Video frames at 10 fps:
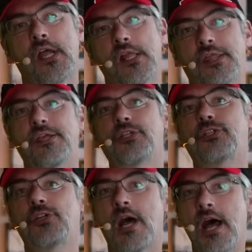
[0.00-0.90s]
the
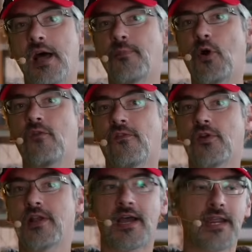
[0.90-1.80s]
job
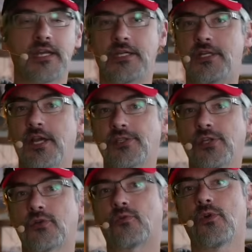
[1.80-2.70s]
overnight
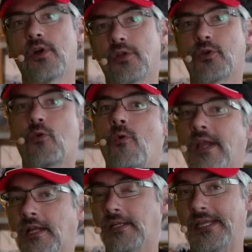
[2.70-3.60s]
doesn't run
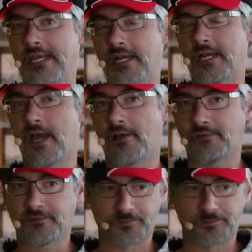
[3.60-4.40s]
quickly enough.